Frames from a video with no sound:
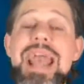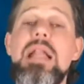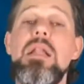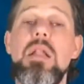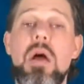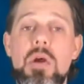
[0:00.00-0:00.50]
a
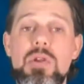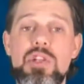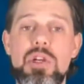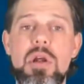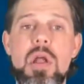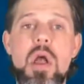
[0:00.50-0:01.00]

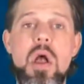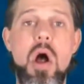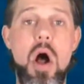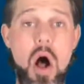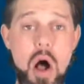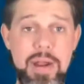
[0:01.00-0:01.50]
larger
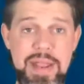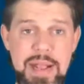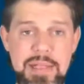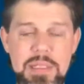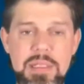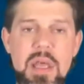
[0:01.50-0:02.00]

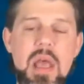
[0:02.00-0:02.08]
audience.